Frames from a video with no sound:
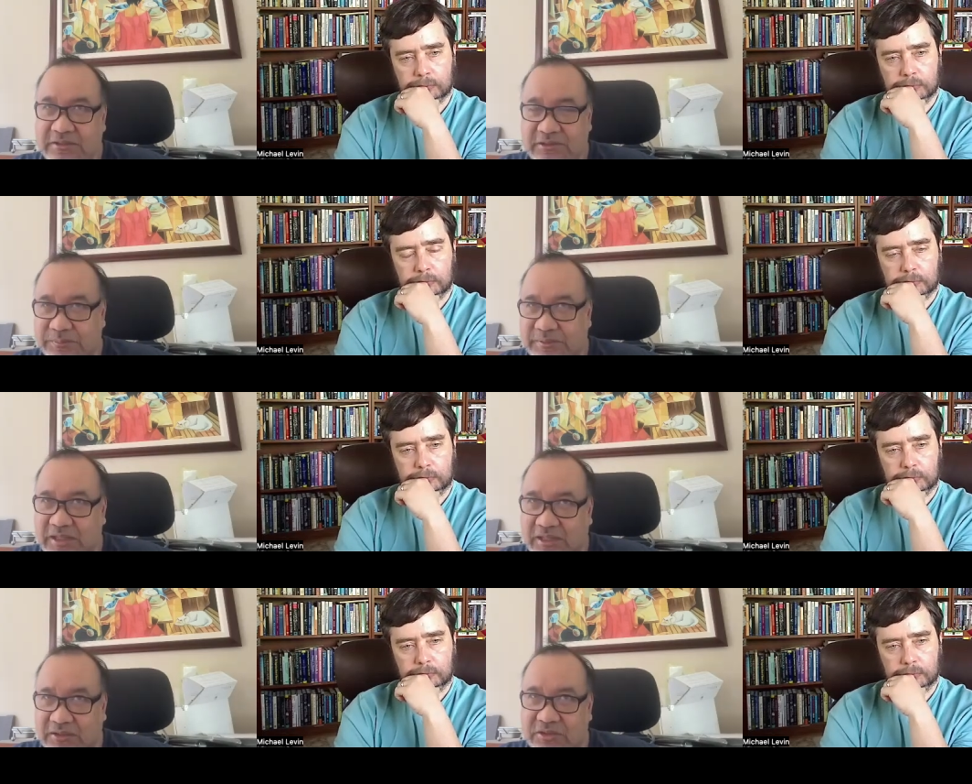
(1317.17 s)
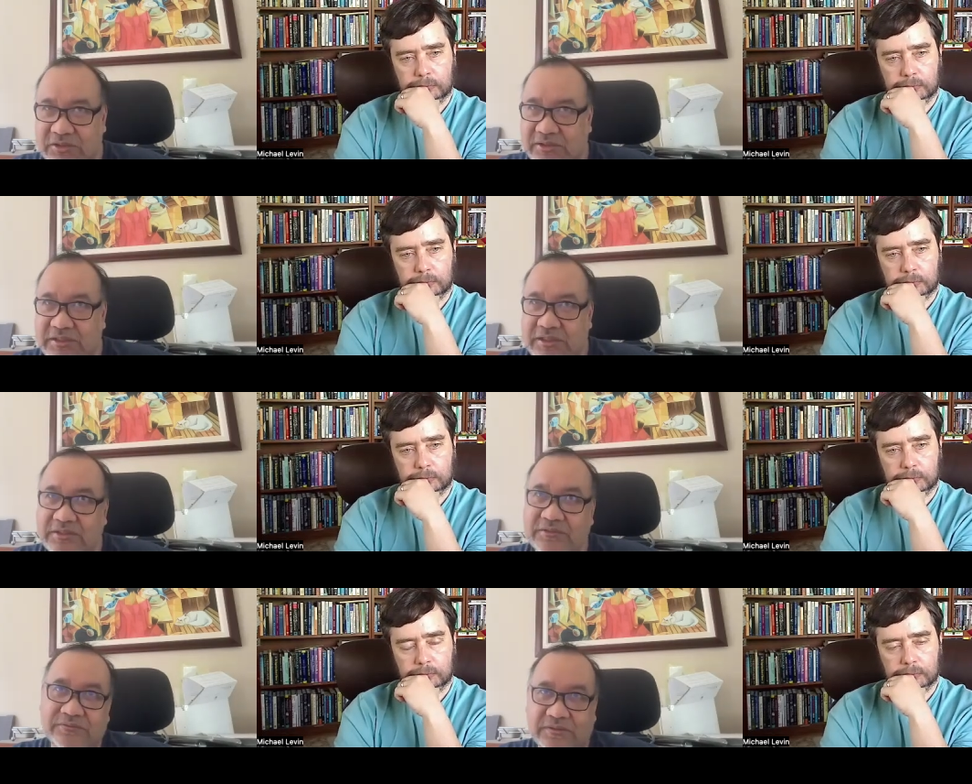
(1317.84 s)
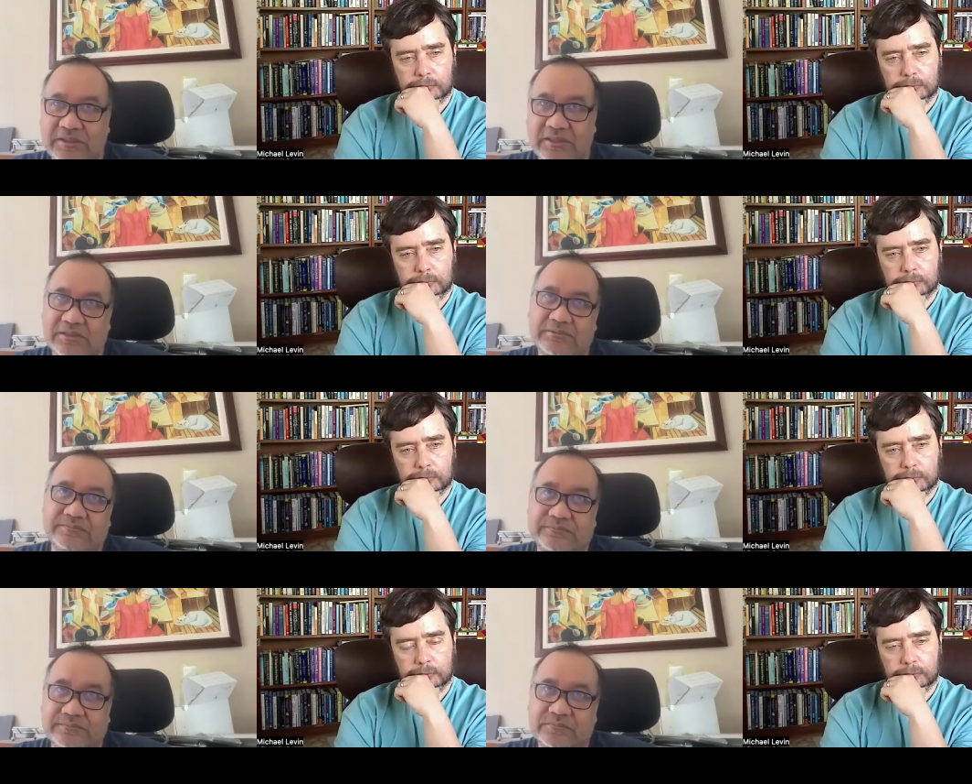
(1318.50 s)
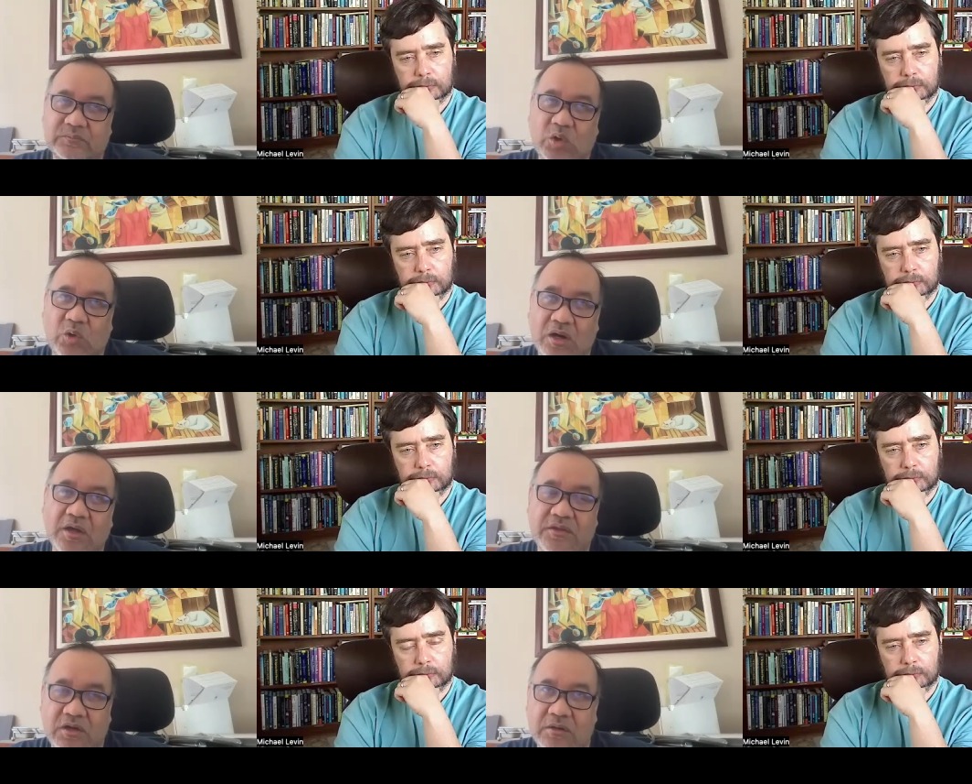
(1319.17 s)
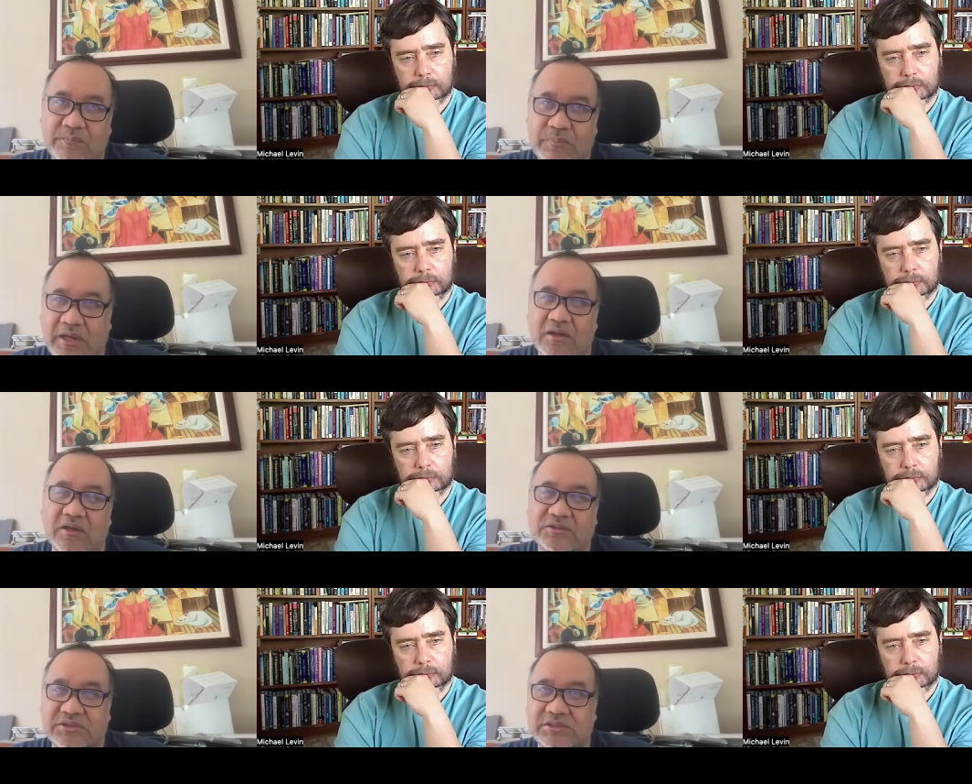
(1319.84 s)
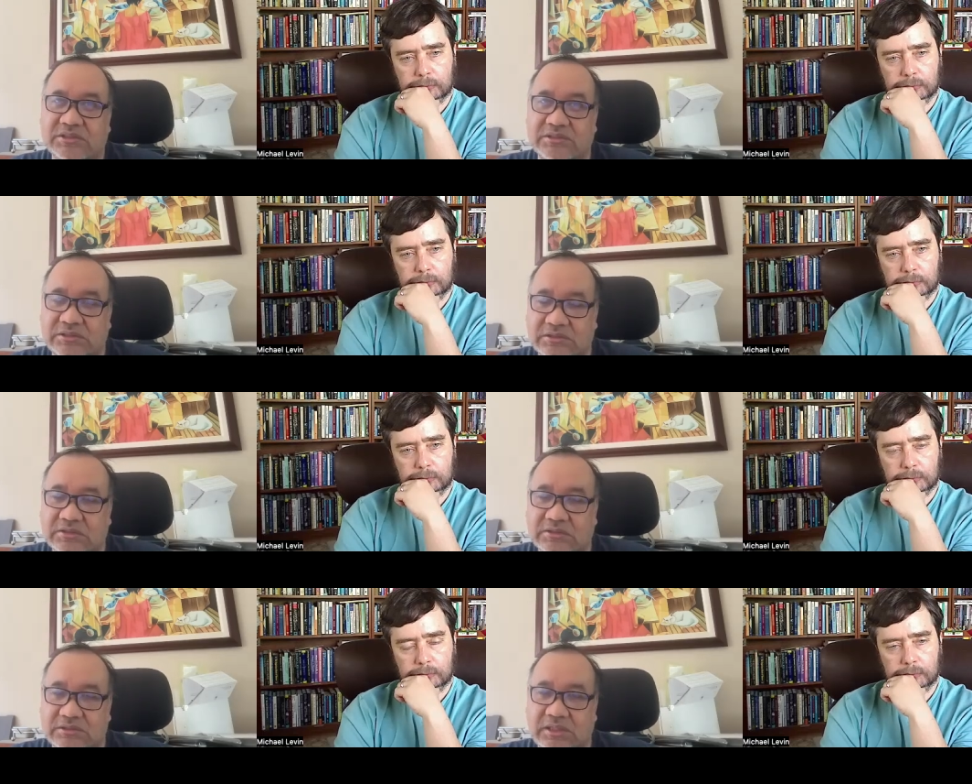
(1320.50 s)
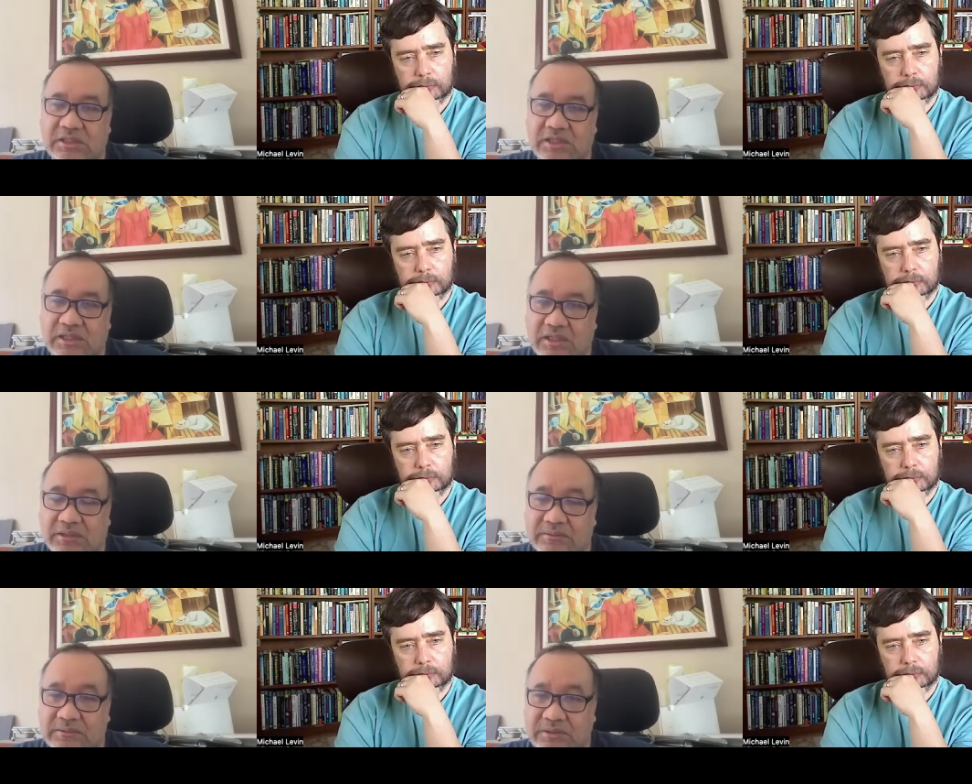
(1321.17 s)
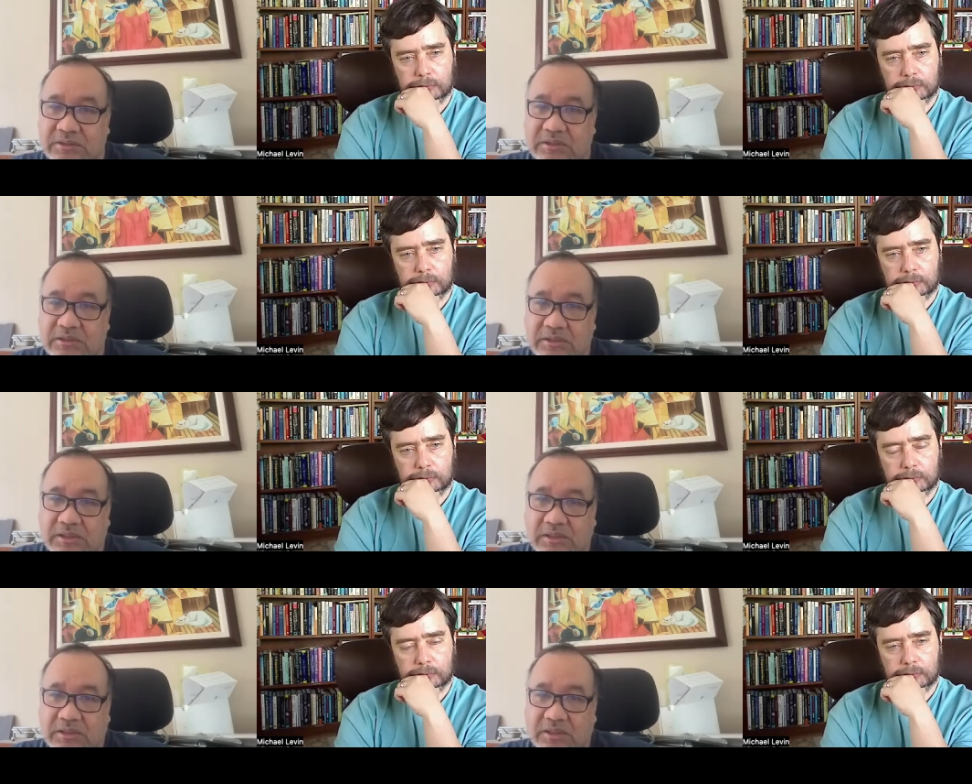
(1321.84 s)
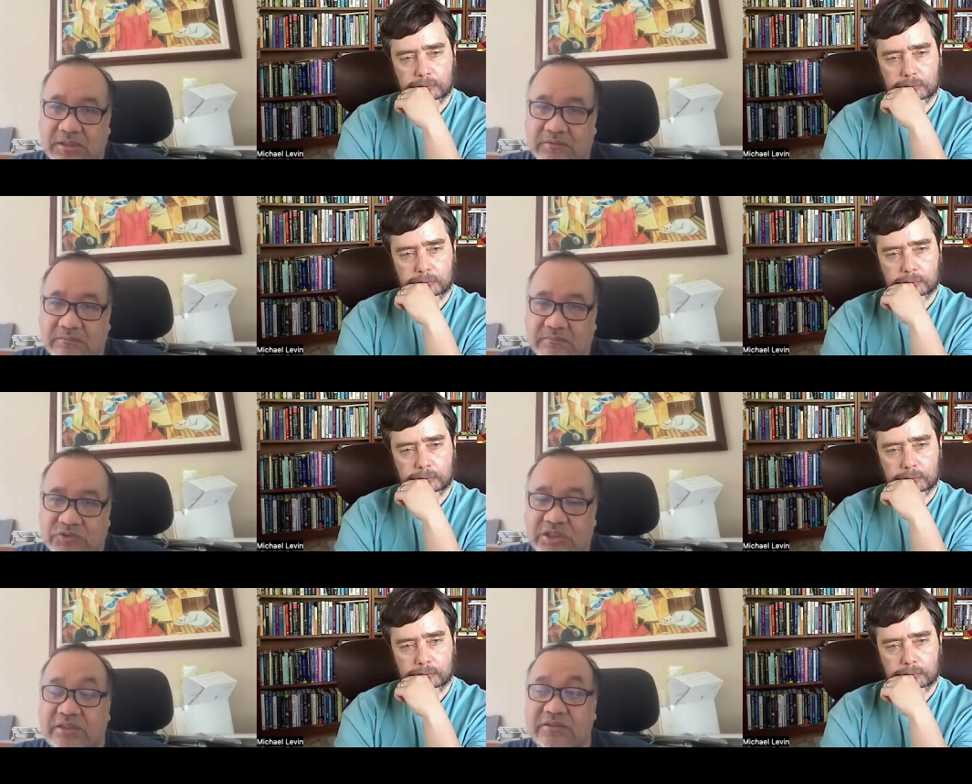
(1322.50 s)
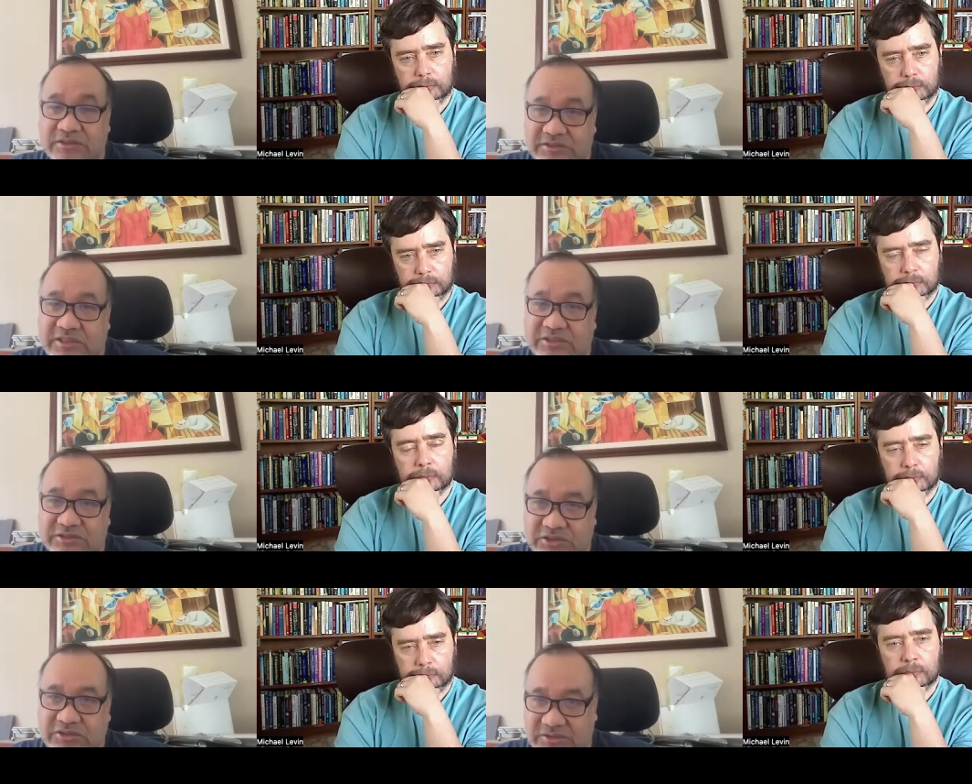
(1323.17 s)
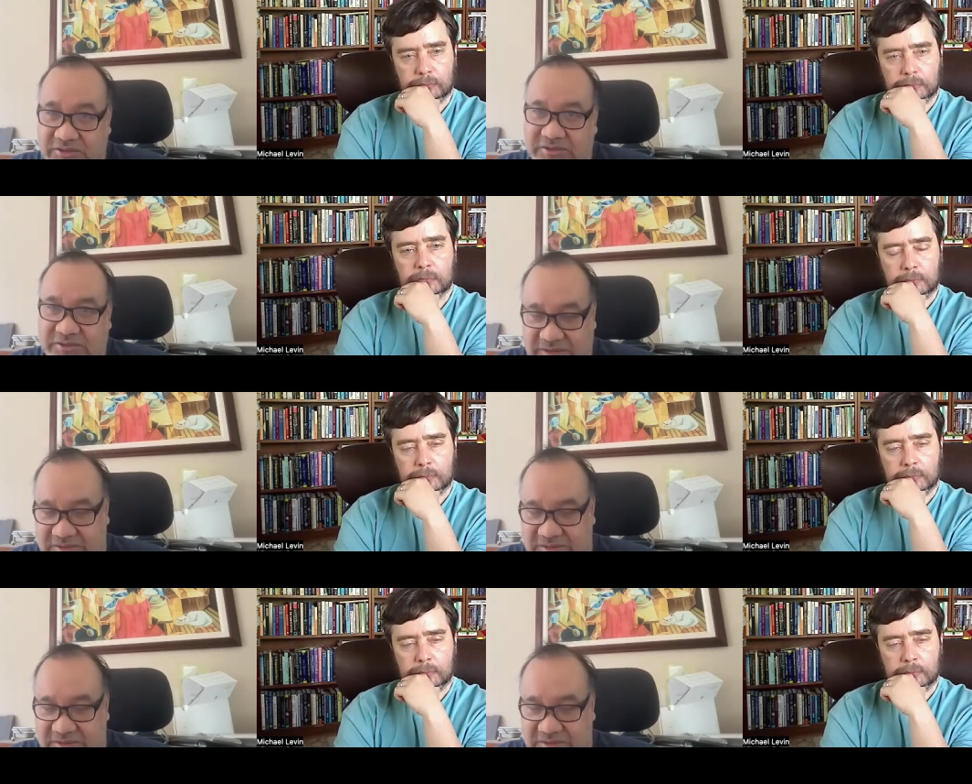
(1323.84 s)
Speaker 1: There'll be alternative um, or other biological uh, uh, general intelligence